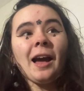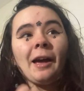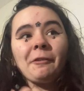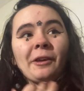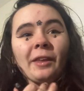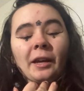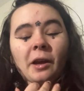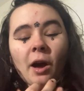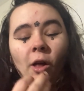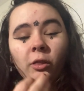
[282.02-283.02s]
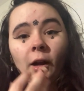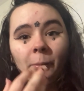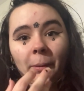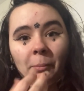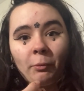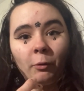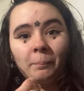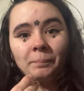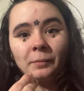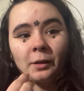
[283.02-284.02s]
I feel like a lot of people
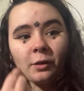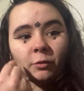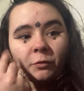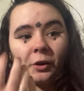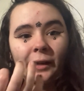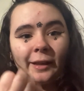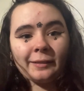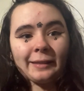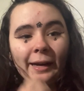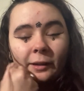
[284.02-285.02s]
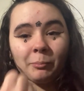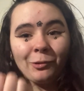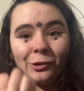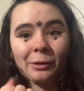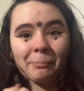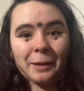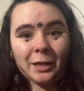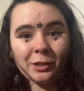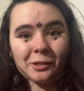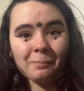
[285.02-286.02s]
forget that important
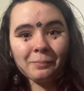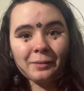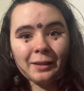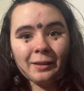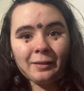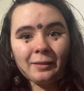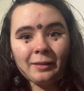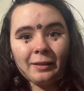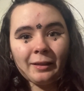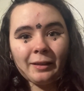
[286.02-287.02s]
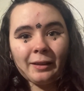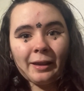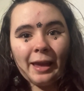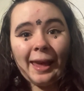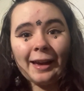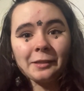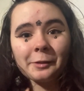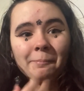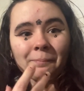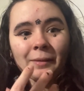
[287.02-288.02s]
piece.
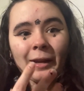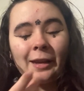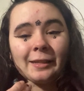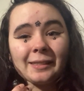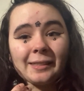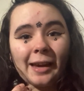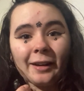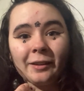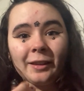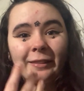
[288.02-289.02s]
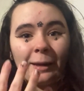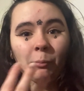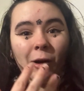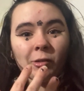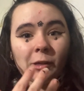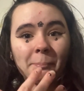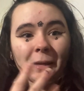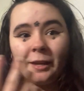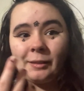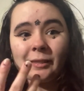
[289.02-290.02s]
And Instead, they wound up
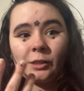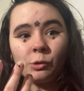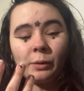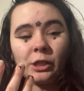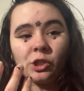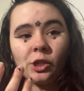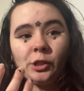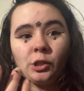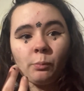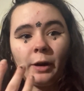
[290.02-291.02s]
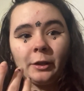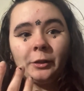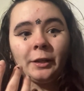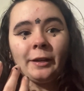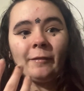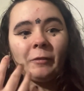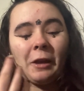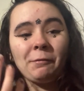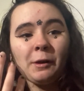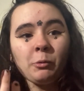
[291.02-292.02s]
in situations where
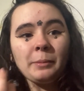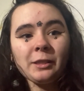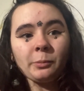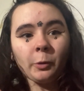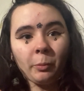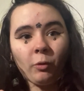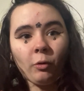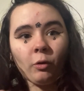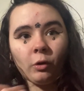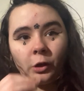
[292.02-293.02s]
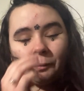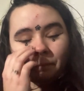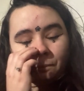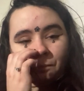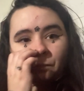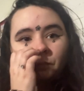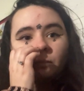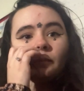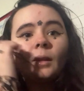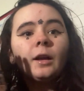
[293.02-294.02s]
they feel miserable or
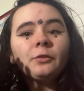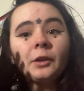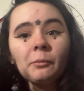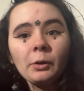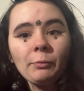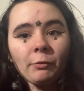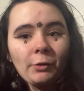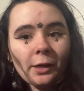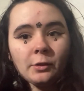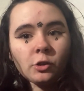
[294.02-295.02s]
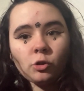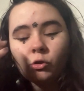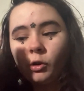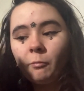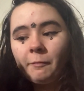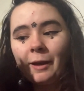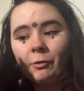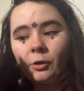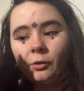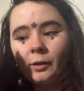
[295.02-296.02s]
they're with friends who don't
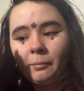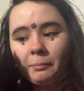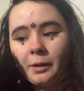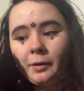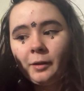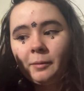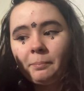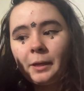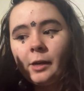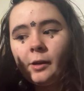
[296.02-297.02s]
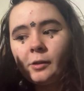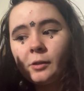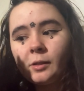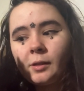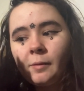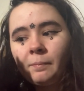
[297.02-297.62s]
value them because,